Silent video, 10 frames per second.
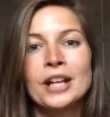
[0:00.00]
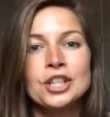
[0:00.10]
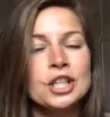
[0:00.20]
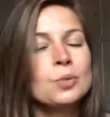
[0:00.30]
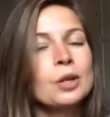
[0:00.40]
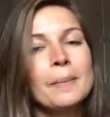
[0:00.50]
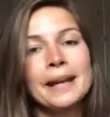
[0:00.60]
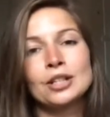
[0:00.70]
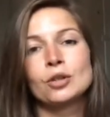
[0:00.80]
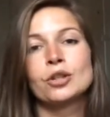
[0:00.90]
They just want to
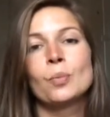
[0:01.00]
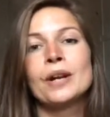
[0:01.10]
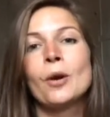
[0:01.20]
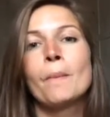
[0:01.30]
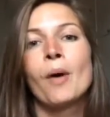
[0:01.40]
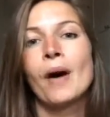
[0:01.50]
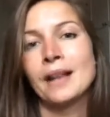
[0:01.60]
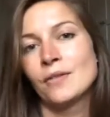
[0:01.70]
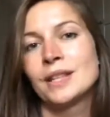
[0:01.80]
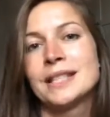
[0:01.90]
make sure that we're not
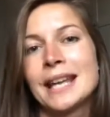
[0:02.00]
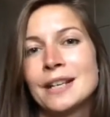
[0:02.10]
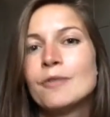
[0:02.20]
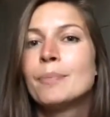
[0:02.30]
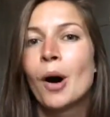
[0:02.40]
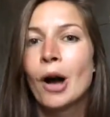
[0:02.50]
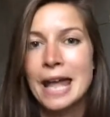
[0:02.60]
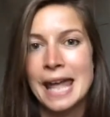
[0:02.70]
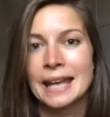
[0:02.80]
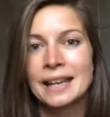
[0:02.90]
buying for the sake of
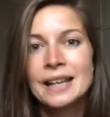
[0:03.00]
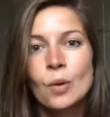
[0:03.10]
buying.